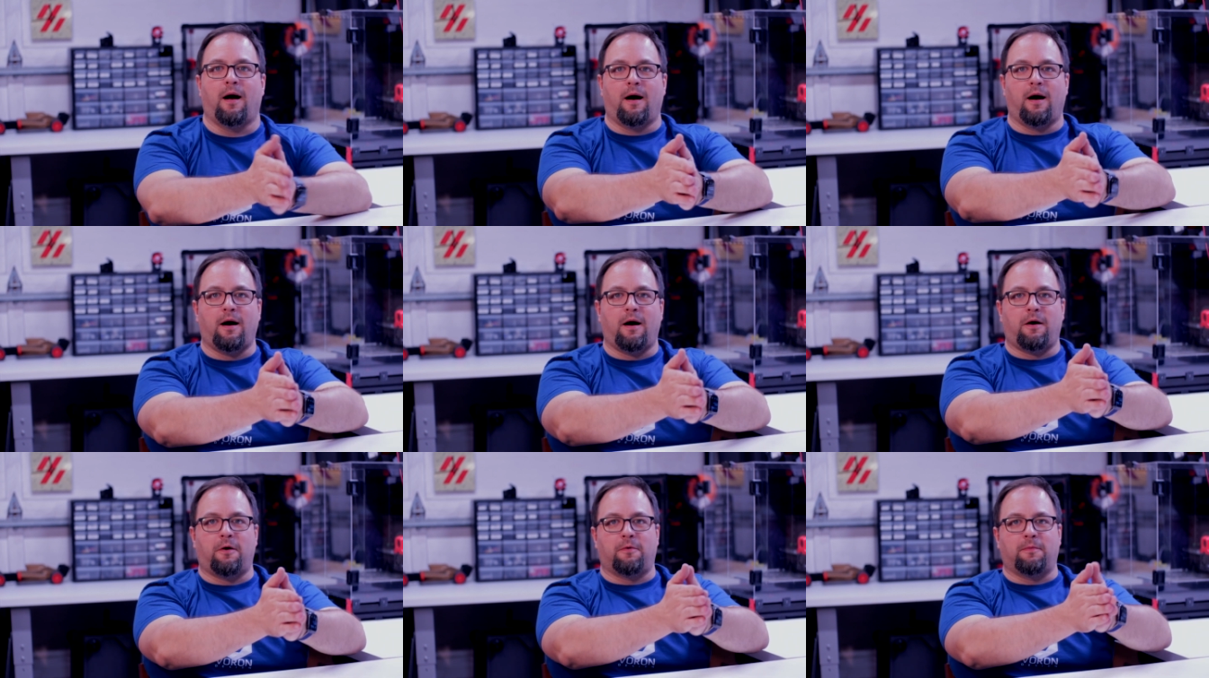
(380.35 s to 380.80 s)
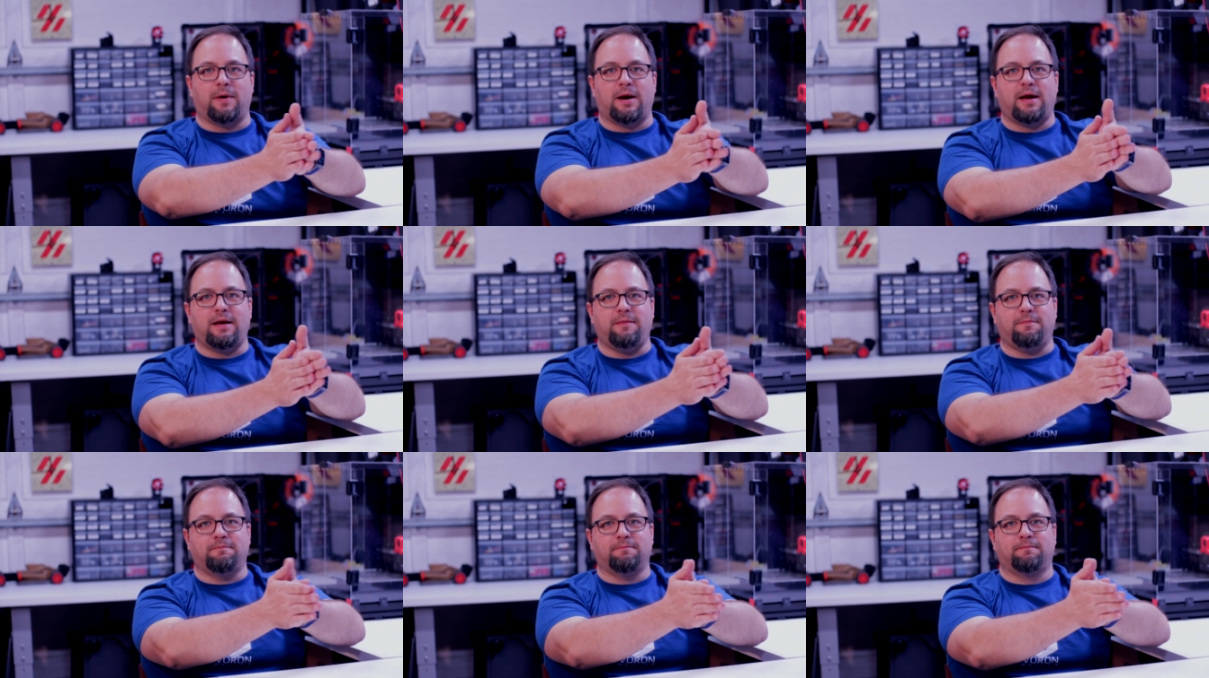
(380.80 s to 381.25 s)
All
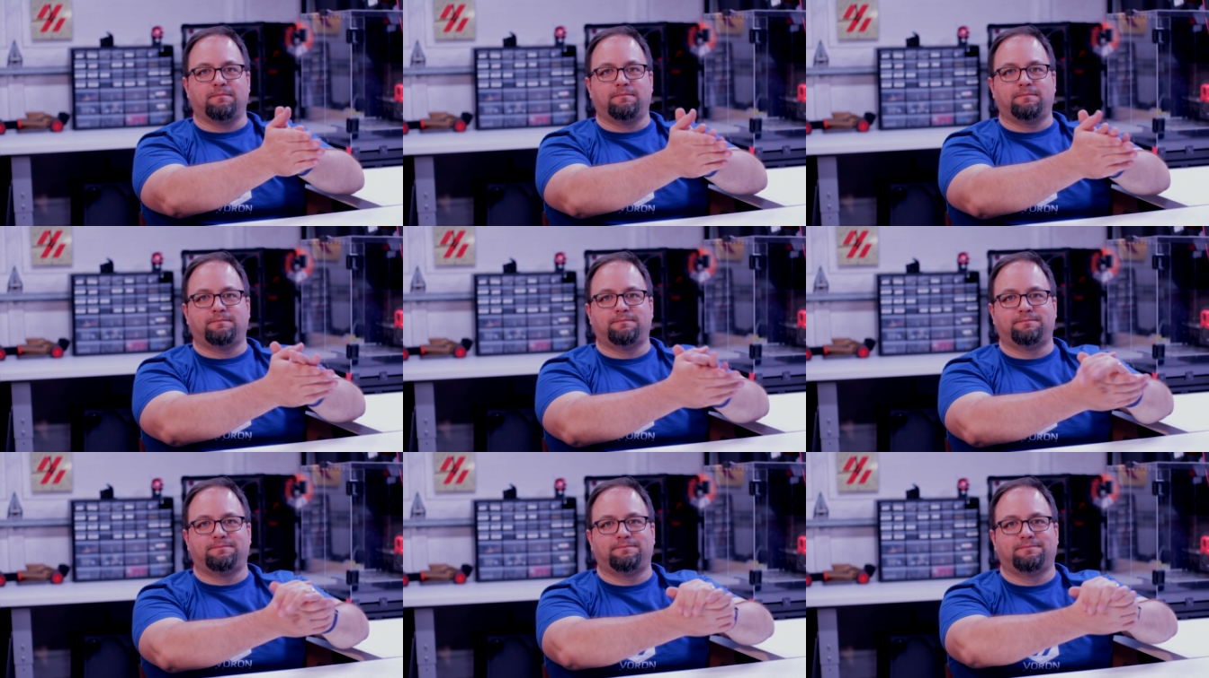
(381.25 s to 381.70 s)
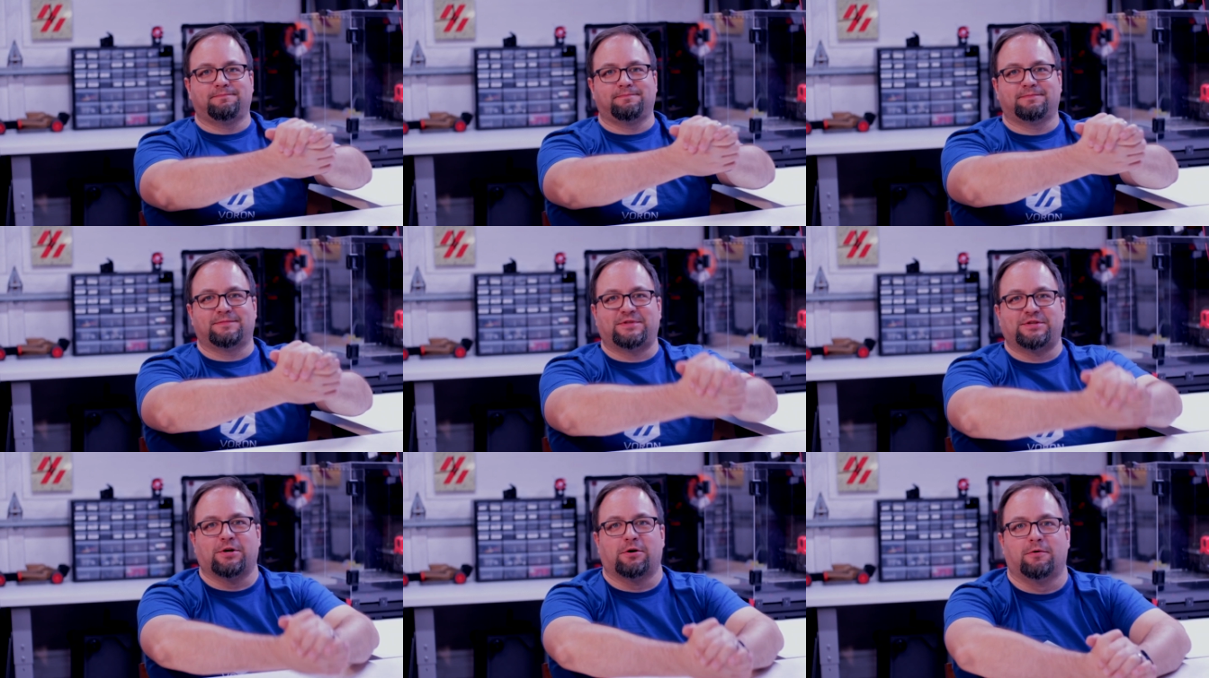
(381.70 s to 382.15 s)
right.
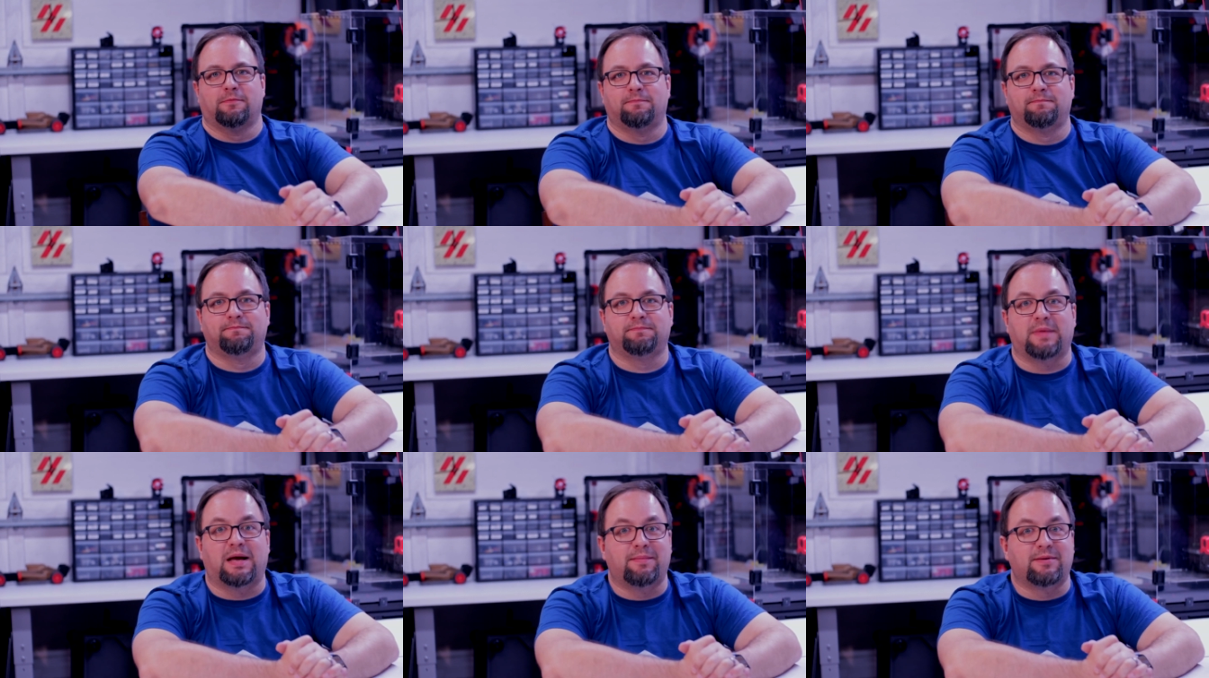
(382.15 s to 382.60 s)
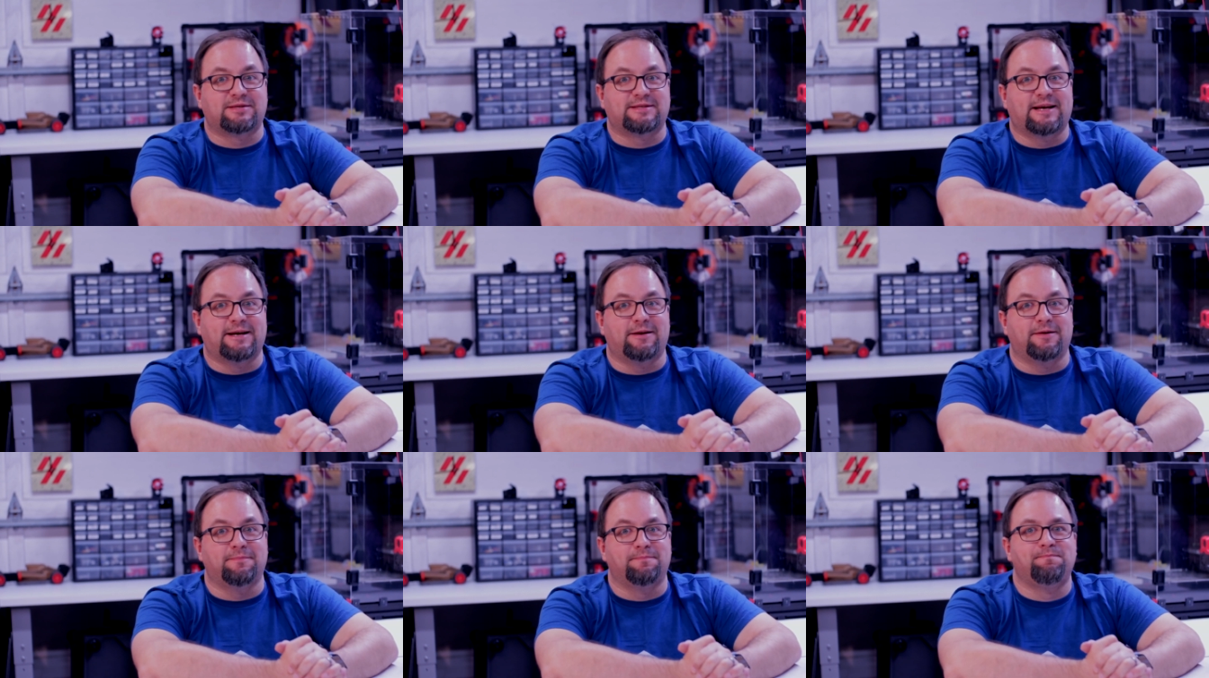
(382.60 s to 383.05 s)
So I'm
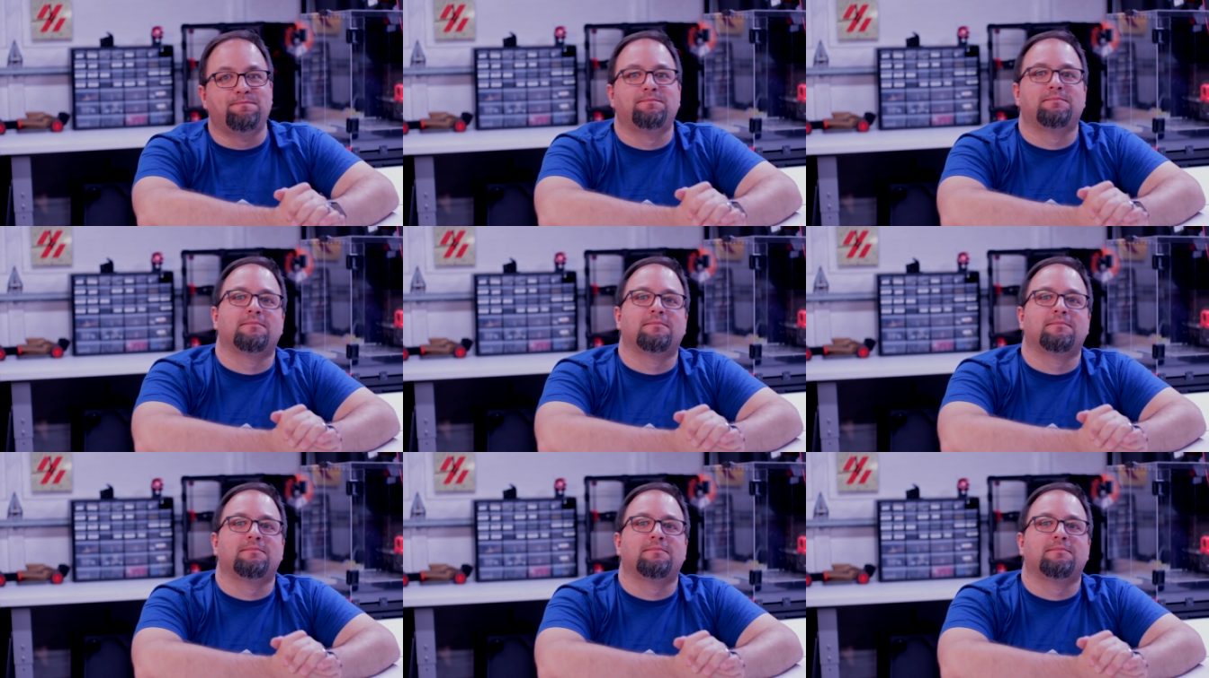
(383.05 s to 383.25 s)
excited.